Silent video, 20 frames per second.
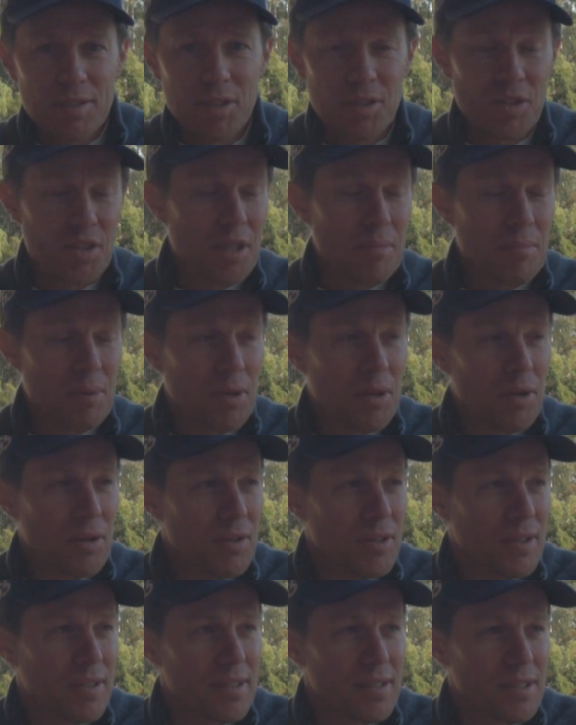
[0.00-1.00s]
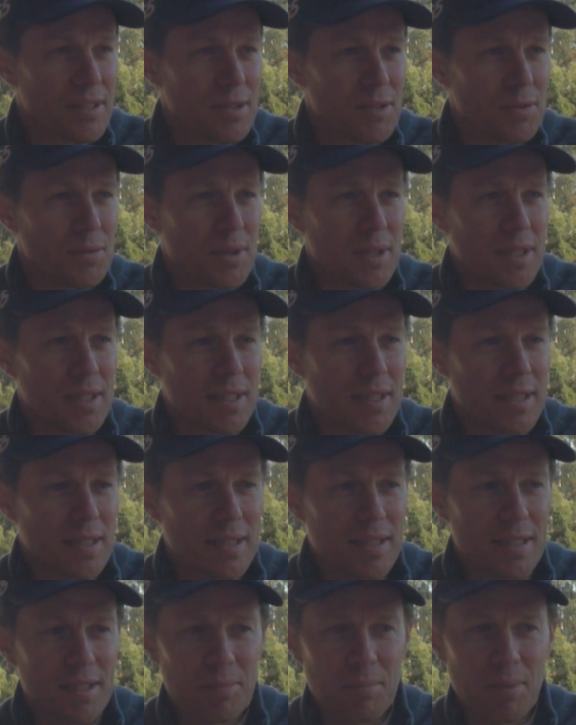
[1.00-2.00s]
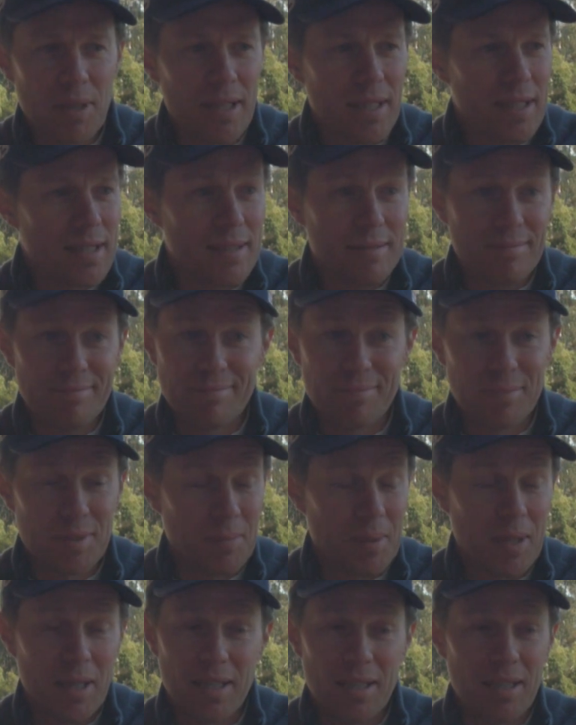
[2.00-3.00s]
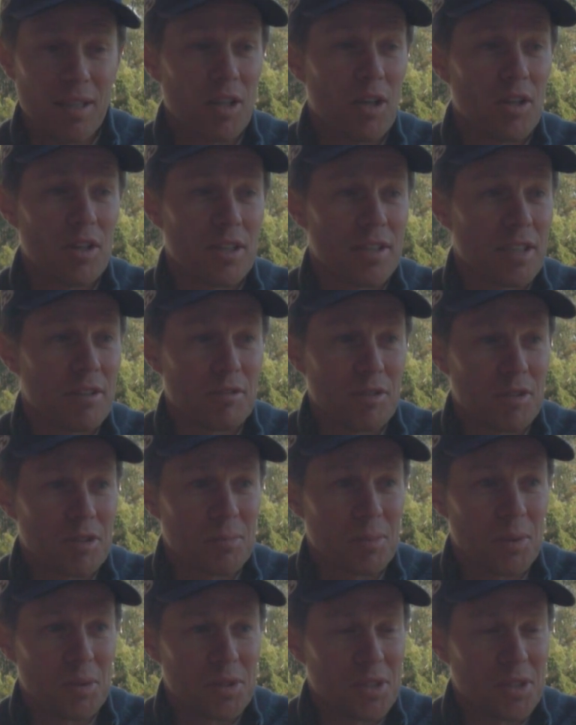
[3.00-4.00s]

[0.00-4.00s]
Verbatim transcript: to see Perth and to uh, to play play a lot of different